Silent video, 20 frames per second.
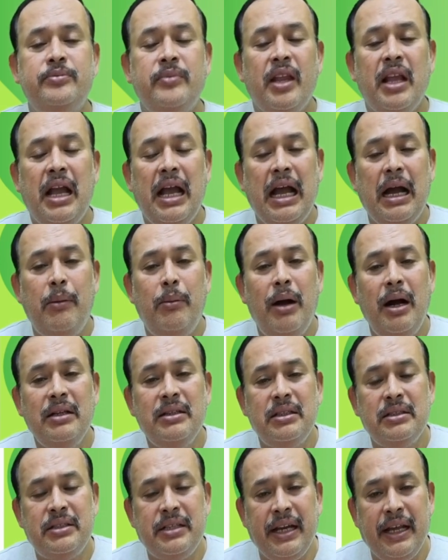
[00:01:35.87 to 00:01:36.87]
Among the
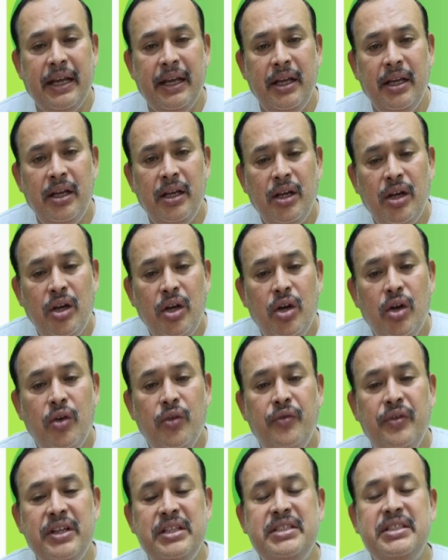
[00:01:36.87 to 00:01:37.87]
three,
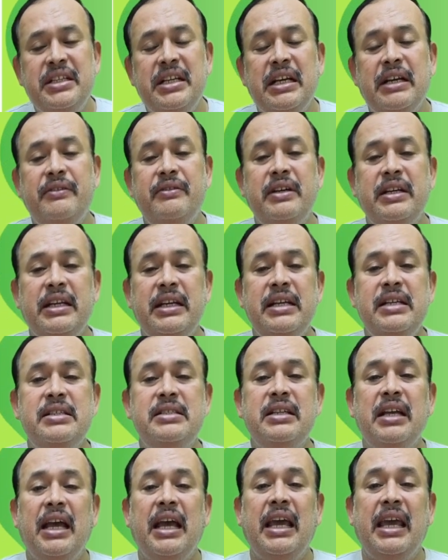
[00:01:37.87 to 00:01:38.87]
whichever is
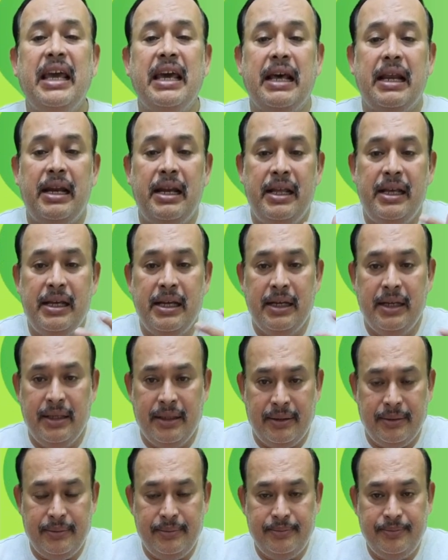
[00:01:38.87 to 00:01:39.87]
earlier,
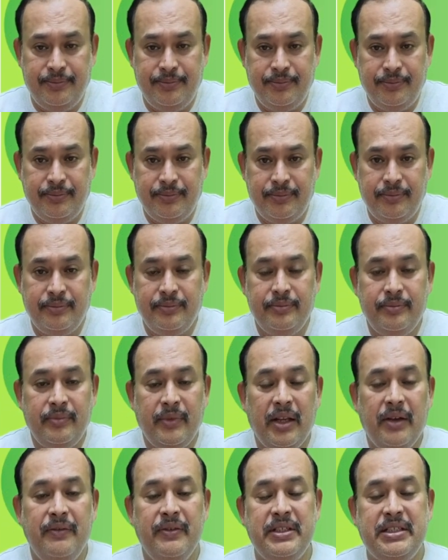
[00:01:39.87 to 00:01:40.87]

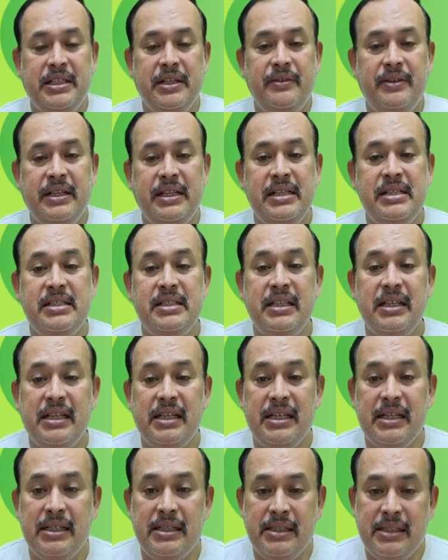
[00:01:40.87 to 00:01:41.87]
whichever is
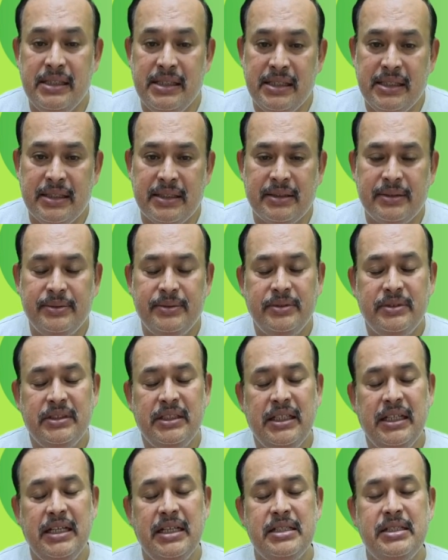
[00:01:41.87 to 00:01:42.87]
earlier
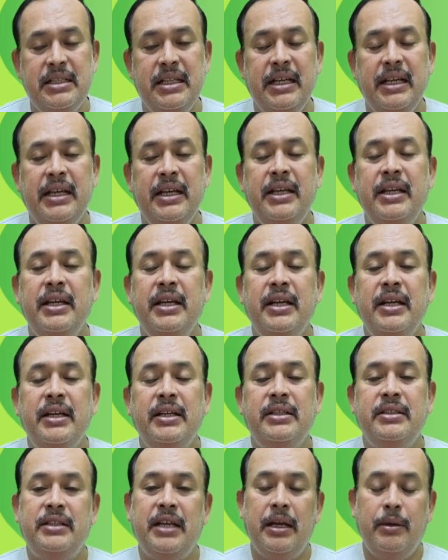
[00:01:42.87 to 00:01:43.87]
is the
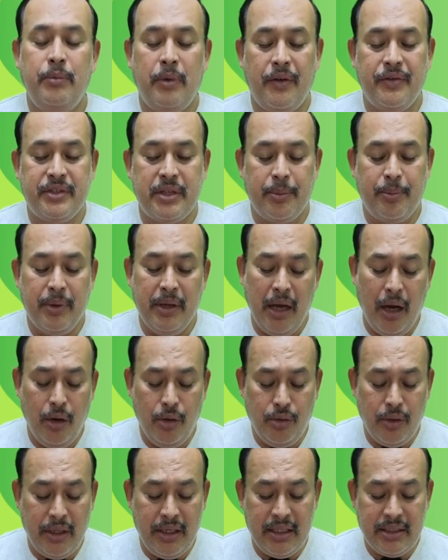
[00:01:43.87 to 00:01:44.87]
time of supply. How to
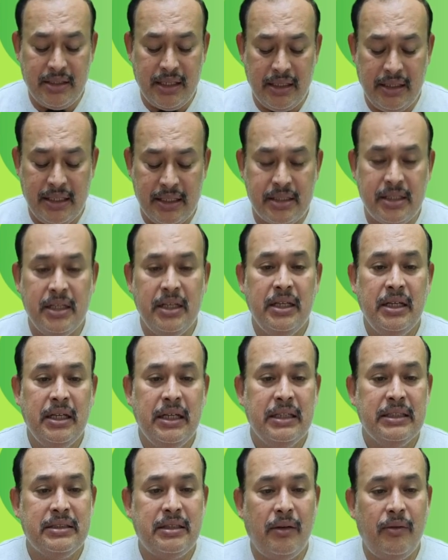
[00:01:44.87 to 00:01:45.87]
understand this?
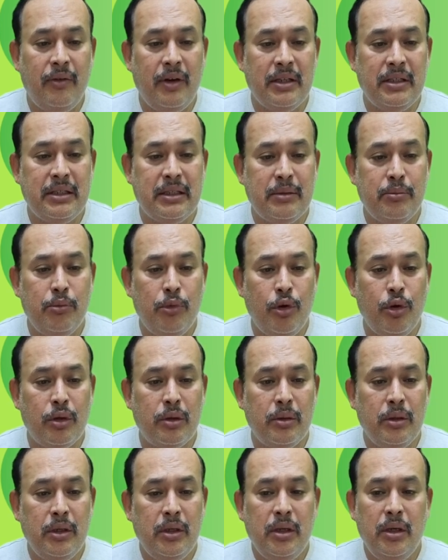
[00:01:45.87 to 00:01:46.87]
Somewhat more
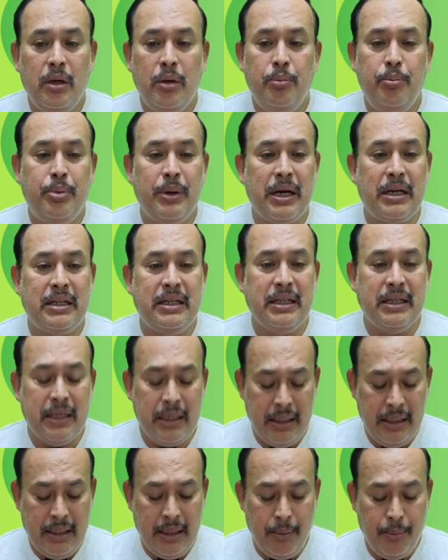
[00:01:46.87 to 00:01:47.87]

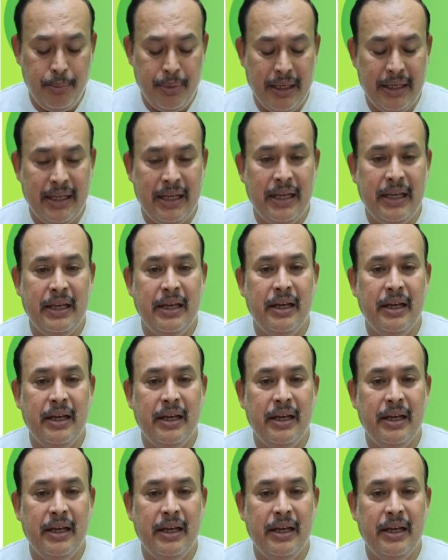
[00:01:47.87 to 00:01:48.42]
practically I am bringing here.